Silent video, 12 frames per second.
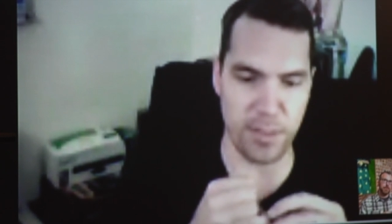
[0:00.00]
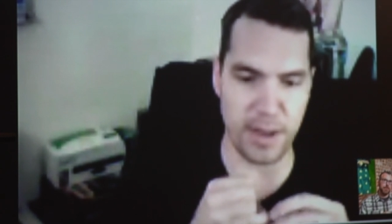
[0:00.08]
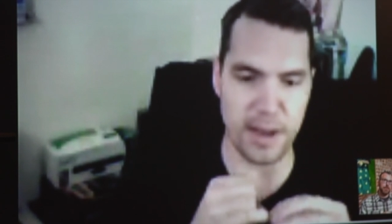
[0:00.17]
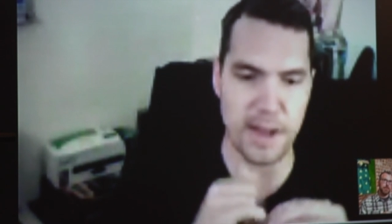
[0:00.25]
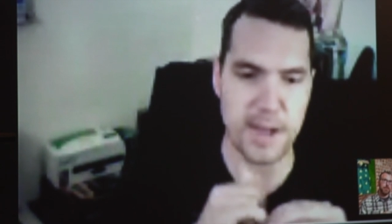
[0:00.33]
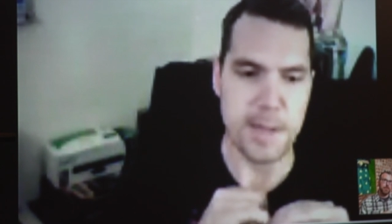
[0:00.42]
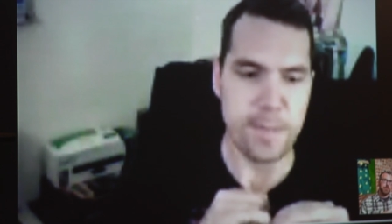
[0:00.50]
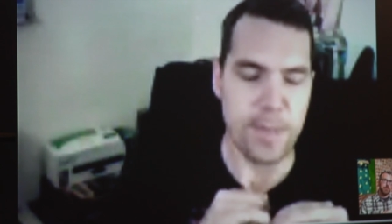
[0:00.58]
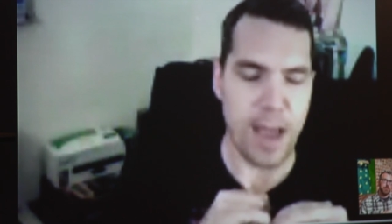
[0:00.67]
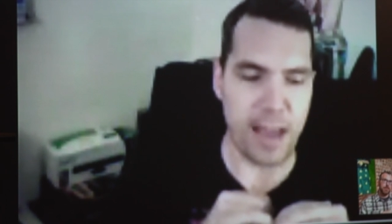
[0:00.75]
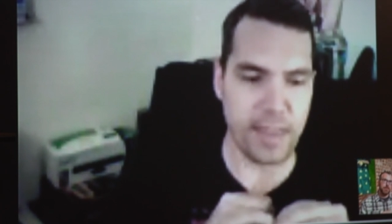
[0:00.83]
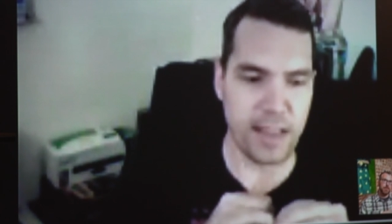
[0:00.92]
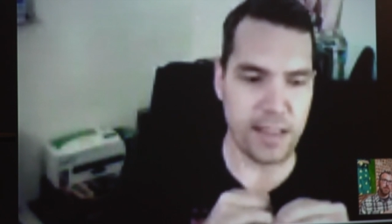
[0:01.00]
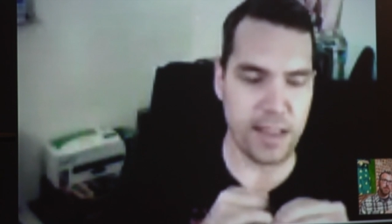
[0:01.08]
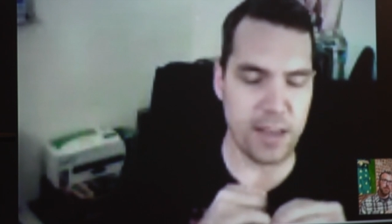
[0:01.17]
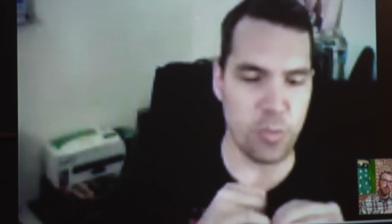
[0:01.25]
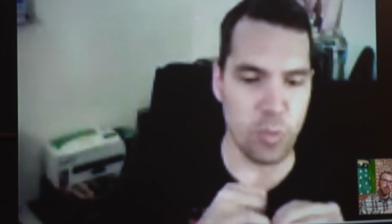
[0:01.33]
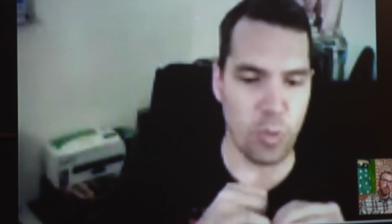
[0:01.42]
But I think
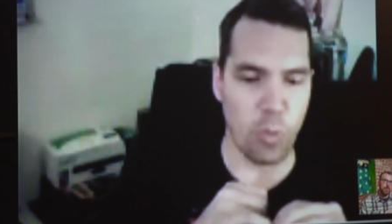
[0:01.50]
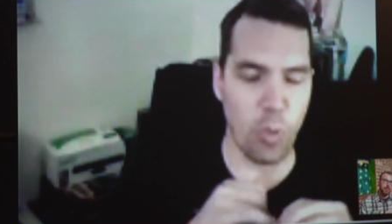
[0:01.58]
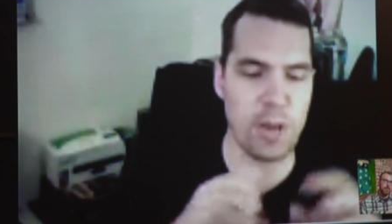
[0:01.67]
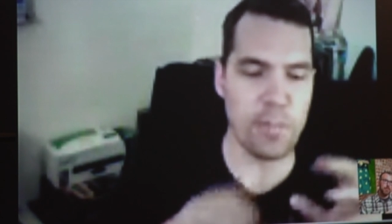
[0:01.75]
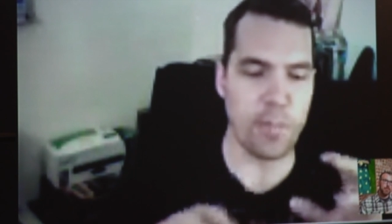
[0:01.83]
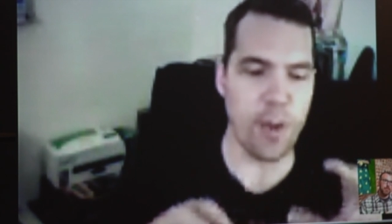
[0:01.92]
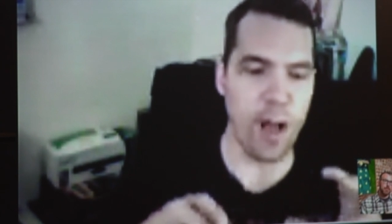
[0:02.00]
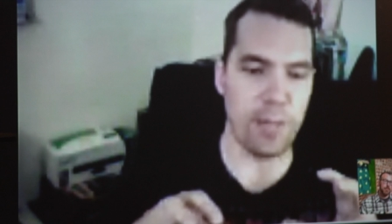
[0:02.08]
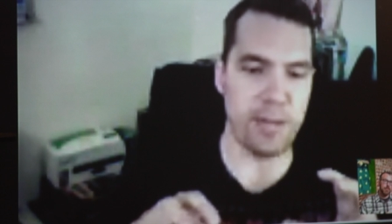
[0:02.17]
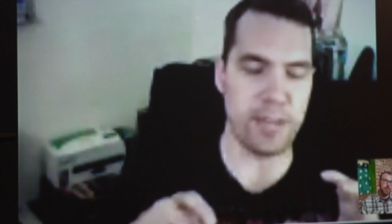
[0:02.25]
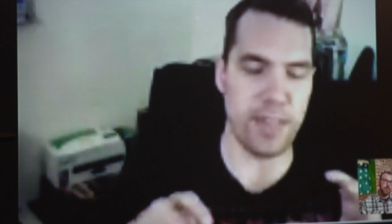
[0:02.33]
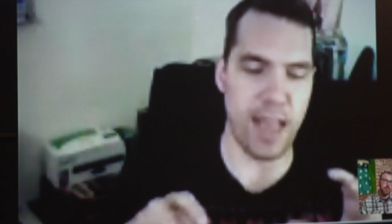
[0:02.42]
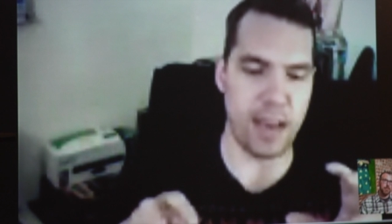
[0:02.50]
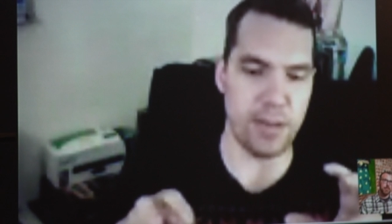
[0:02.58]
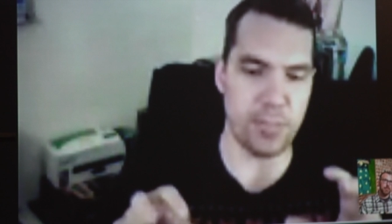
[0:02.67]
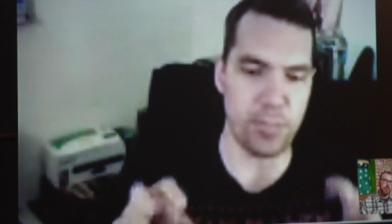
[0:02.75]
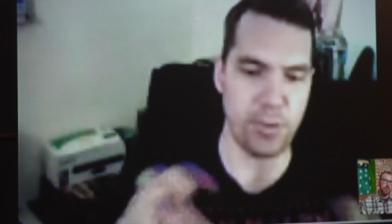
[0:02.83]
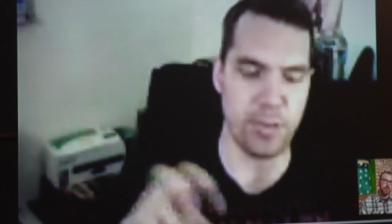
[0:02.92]
that one problem is
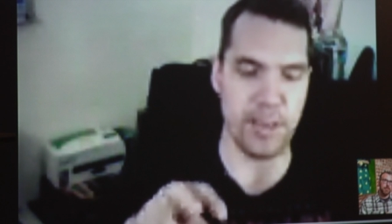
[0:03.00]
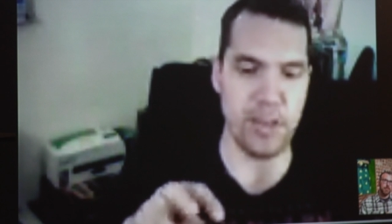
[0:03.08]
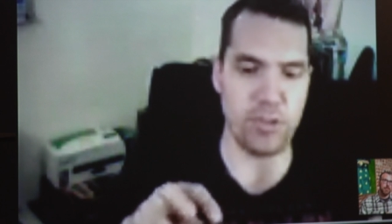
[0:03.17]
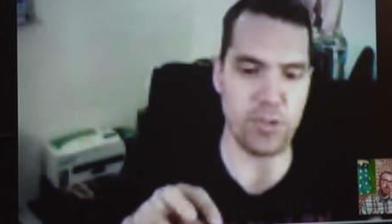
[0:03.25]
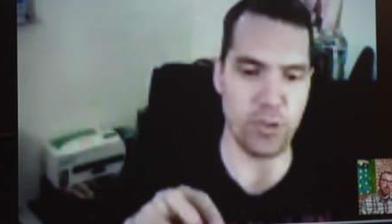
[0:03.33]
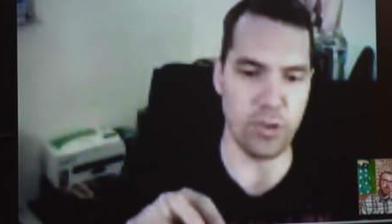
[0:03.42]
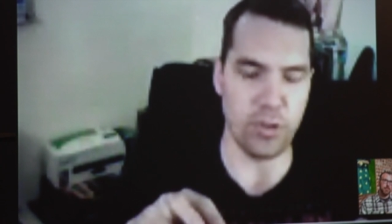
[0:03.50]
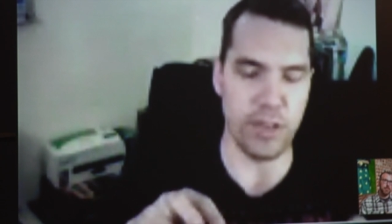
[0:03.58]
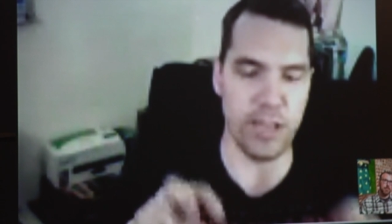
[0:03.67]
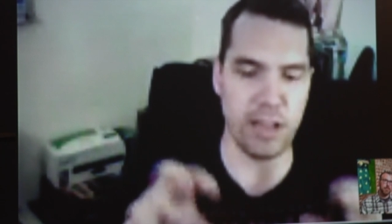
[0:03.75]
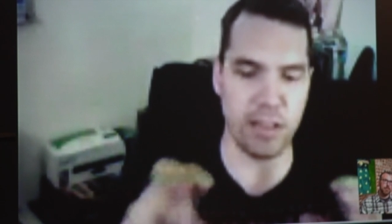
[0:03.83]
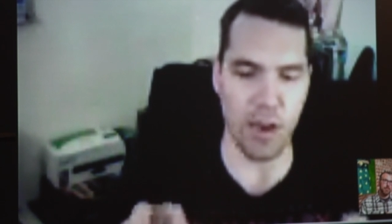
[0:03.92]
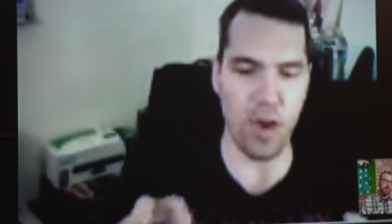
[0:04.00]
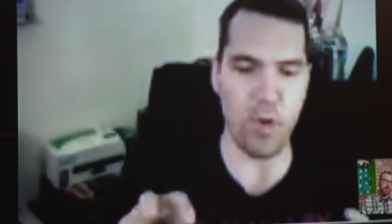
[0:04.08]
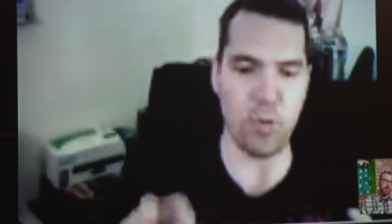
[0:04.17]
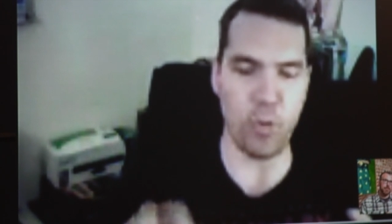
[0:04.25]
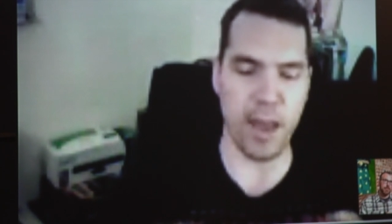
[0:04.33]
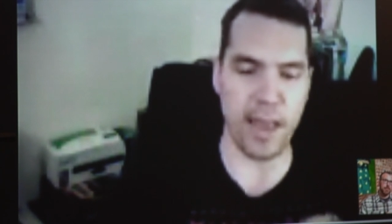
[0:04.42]
that procedural, in its
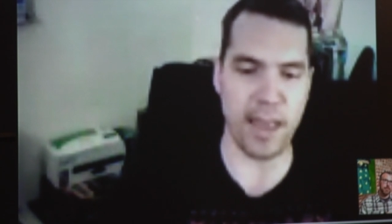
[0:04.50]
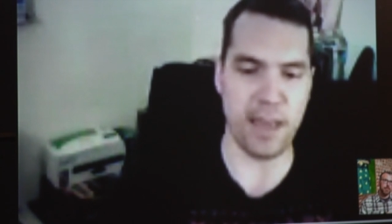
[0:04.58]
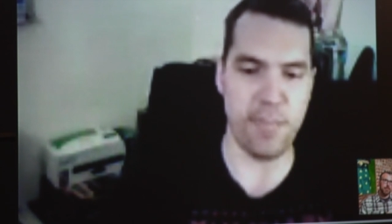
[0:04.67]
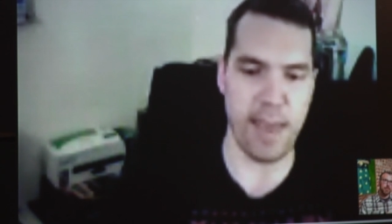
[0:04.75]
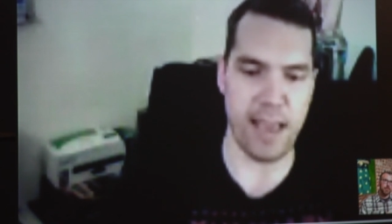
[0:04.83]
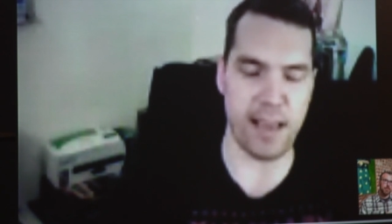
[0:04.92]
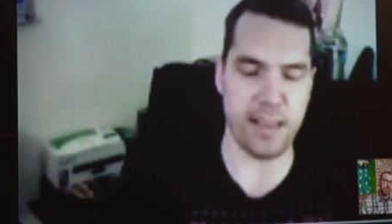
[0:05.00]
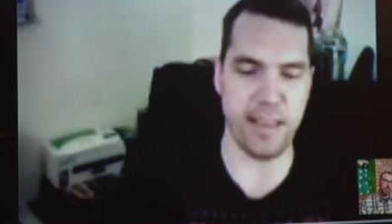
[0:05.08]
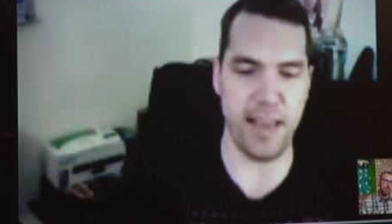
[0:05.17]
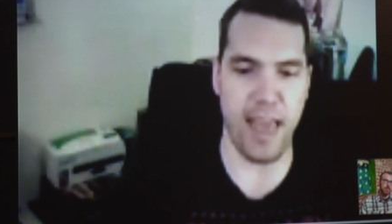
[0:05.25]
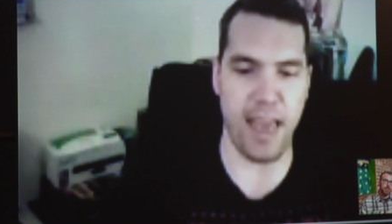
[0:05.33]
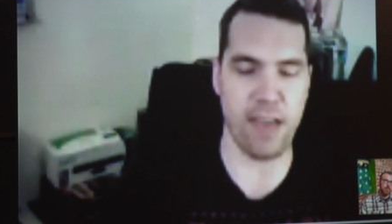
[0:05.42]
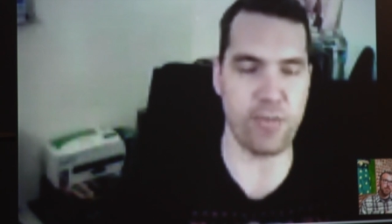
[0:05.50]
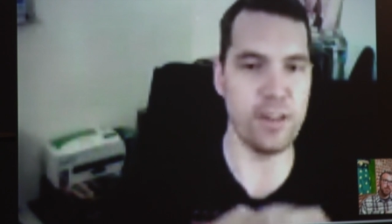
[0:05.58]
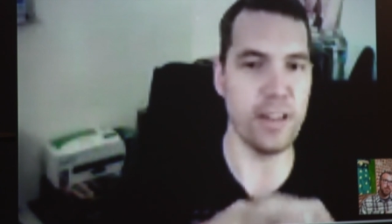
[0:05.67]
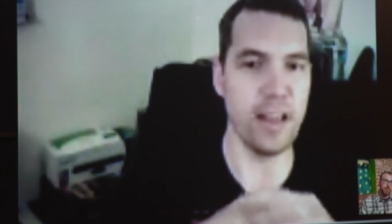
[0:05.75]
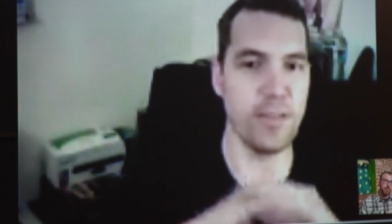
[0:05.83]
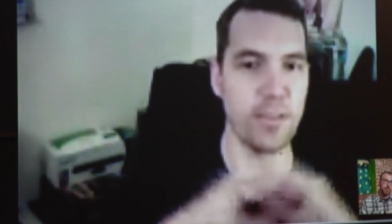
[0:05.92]
own way, it makes every
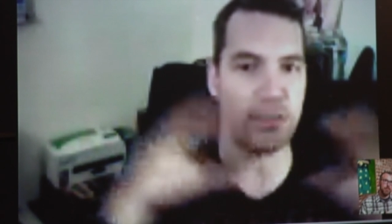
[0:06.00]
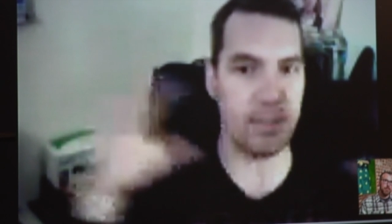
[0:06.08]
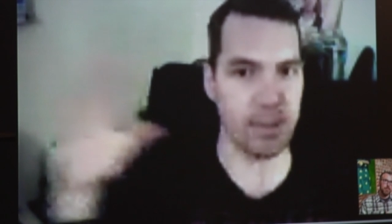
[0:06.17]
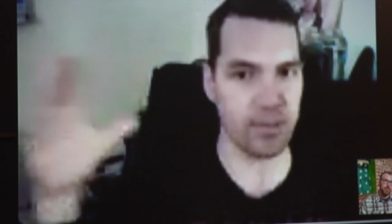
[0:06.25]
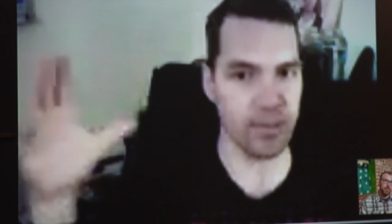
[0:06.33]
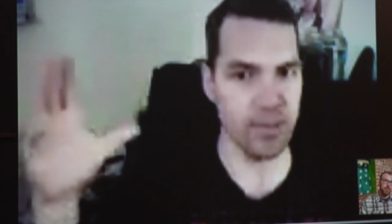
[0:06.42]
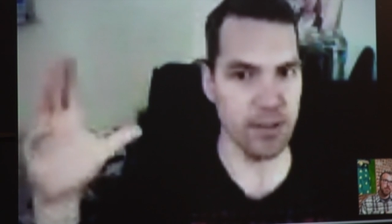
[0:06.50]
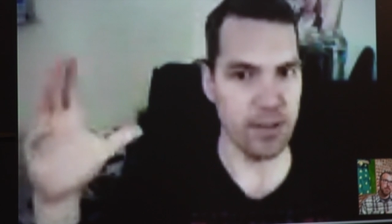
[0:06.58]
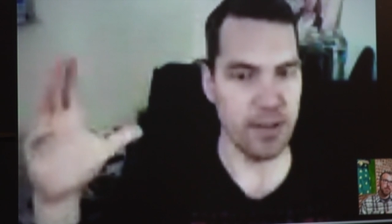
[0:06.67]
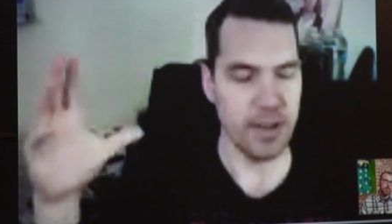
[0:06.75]
level different.